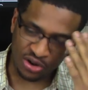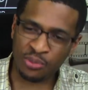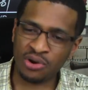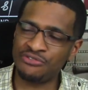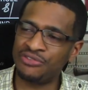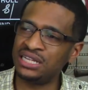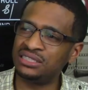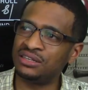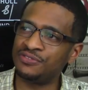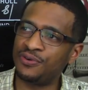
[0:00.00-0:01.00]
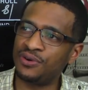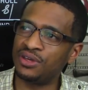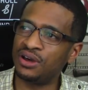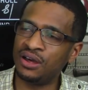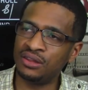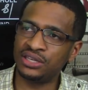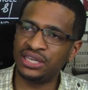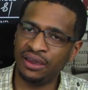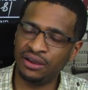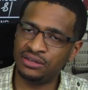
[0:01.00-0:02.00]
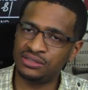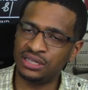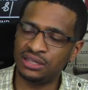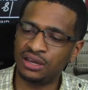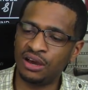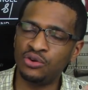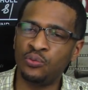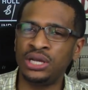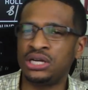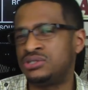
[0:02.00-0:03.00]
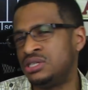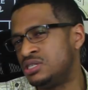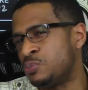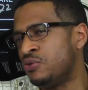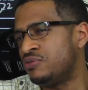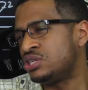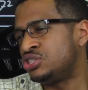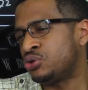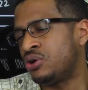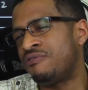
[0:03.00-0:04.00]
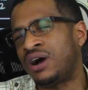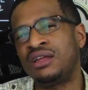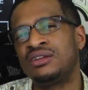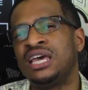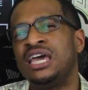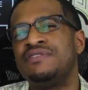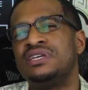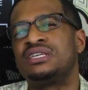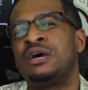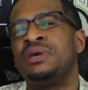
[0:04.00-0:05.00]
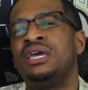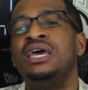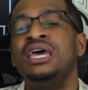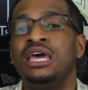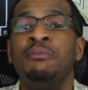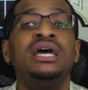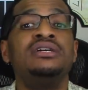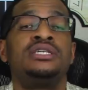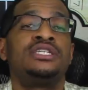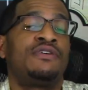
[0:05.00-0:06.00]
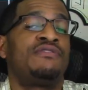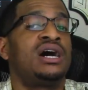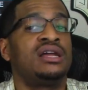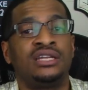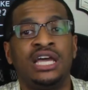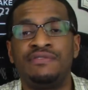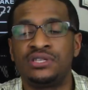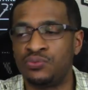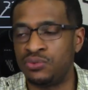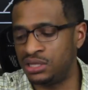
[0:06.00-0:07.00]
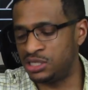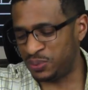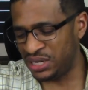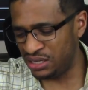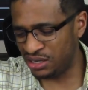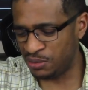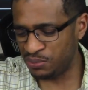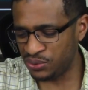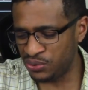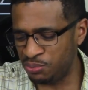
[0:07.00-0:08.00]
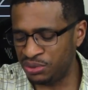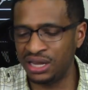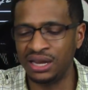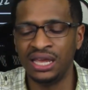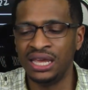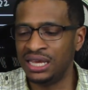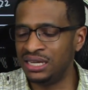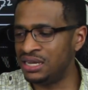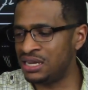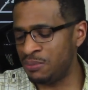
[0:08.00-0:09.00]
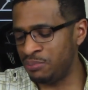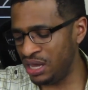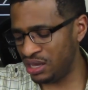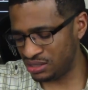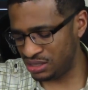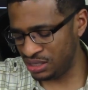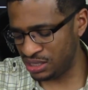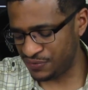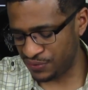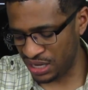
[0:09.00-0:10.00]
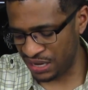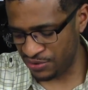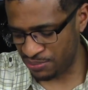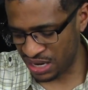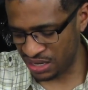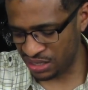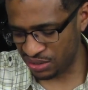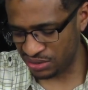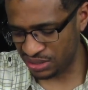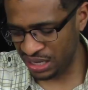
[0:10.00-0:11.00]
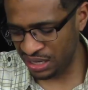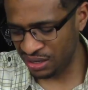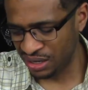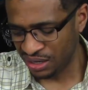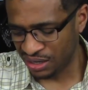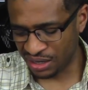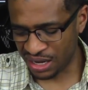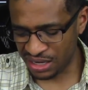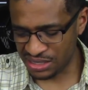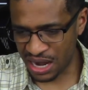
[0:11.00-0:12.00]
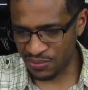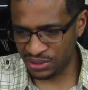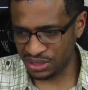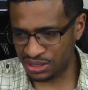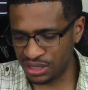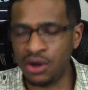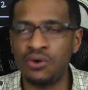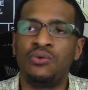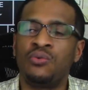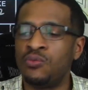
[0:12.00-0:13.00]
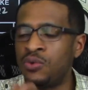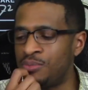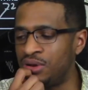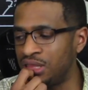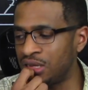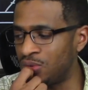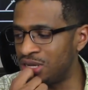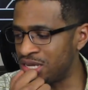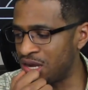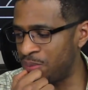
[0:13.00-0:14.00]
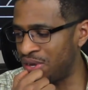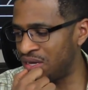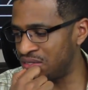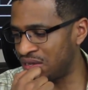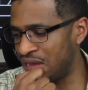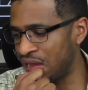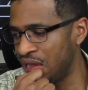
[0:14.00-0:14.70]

motivation for the other characters, the other widows in this movie to join Viola Davis. I mean, it made sense for Viola Davis to want this plan to come through, but it did not make sense for everybody else. And guys, I would just, oh, one more thing I want to talk about is like,